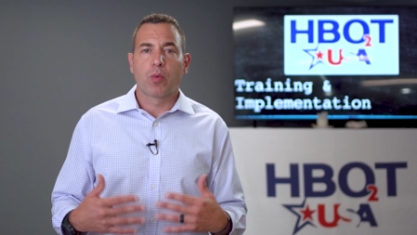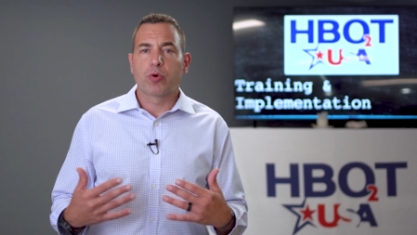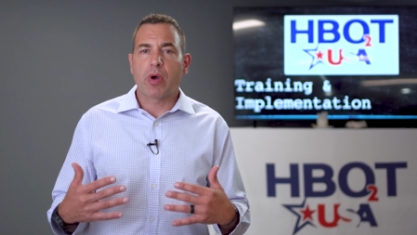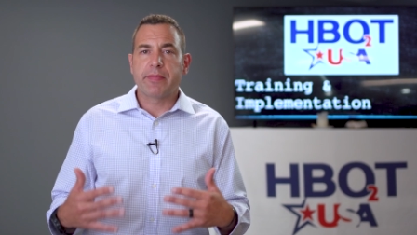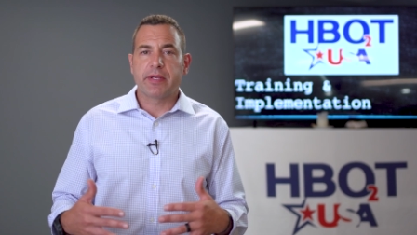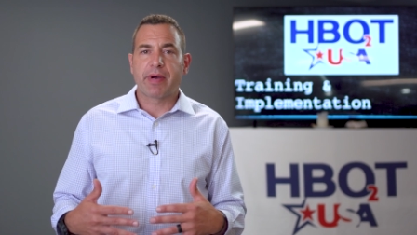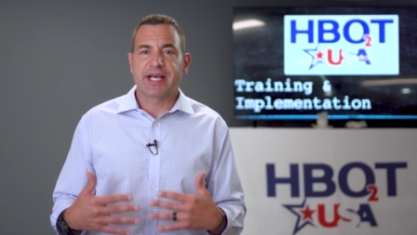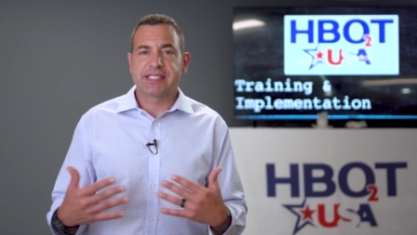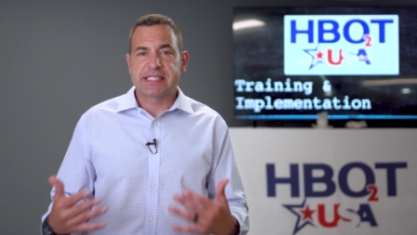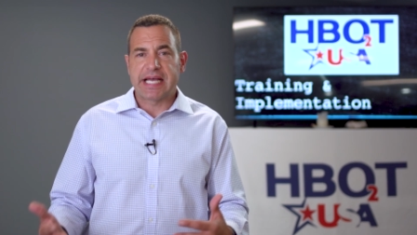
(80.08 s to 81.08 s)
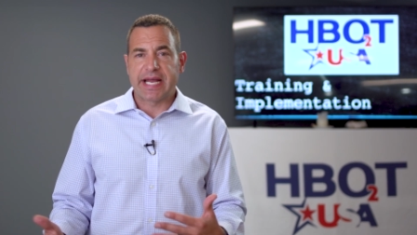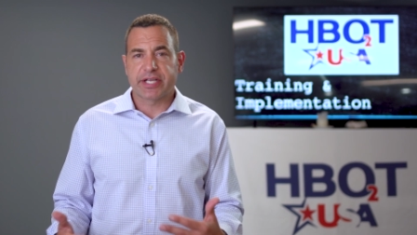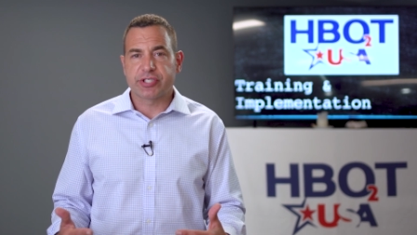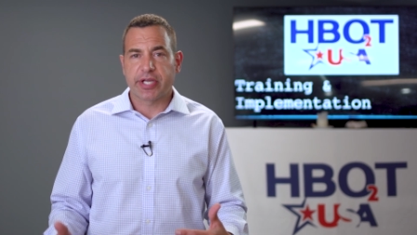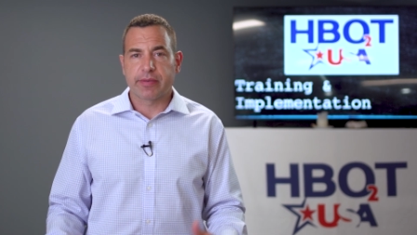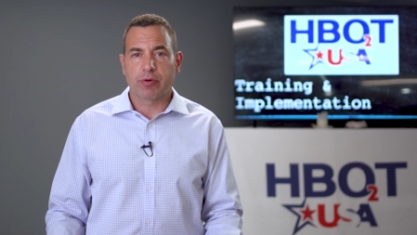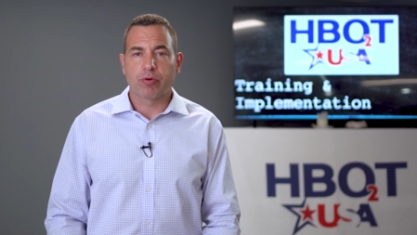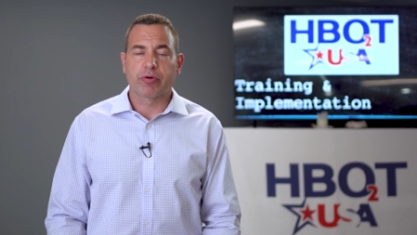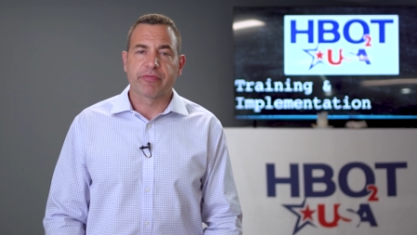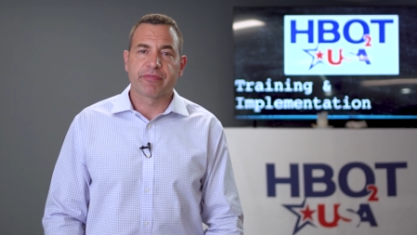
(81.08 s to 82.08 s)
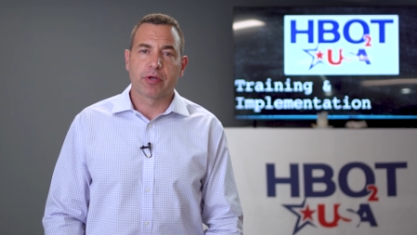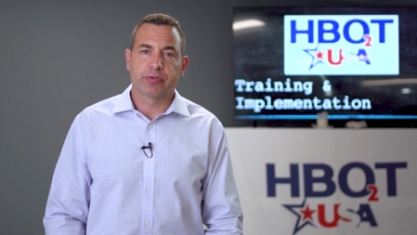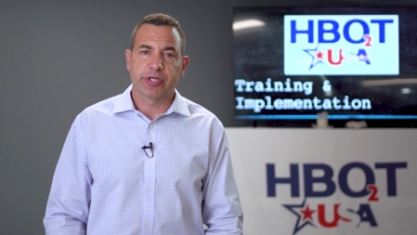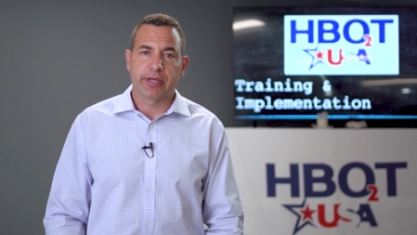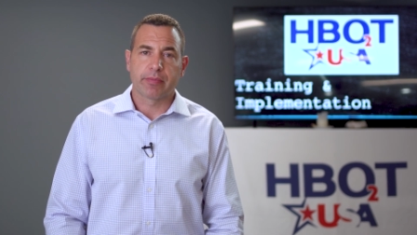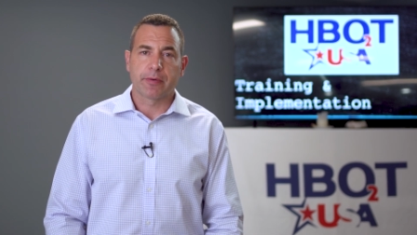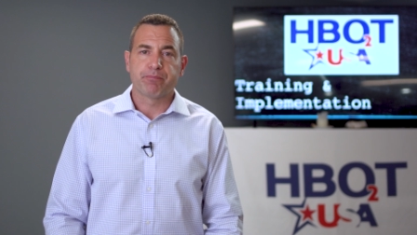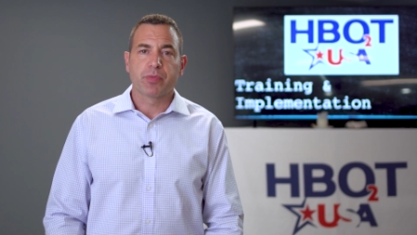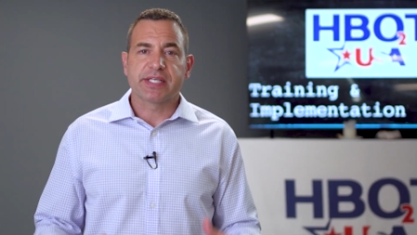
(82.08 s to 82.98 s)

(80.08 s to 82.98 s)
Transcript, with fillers: What do I mean by a static chamber or a flow chamber?